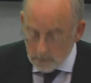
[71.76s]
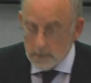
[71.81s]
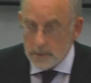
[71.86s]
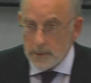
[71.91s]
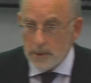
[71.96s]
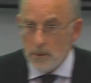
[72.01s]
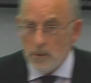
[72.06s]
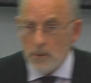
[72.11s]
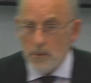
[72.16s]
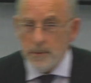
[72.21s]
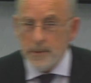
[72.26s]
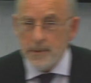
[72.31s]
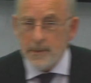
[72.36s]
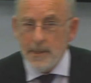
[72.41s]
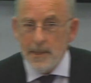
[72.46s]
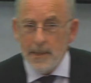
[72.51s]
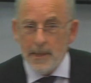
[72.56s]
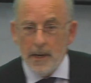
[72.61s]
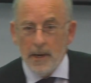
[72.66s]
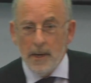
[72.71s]
the euro is
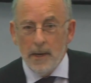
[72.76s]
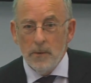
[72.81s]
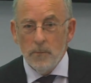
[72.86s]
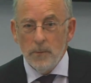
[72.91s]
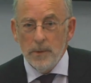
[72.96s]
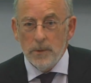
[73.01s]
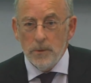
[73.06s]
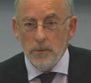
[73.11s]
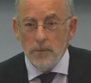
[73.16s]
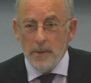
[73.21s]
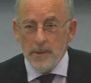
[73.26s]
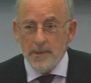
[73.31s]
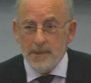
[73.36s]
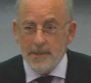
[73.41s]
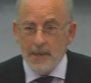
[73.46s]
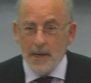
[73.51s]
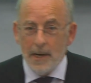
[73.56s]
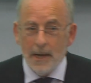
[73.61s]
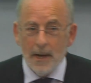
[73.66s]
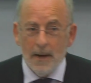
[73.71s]
still there, and we do
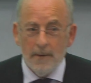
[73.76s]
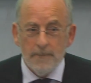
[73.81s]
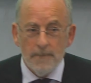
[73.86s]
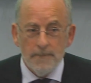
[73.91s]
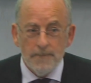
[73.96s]
still have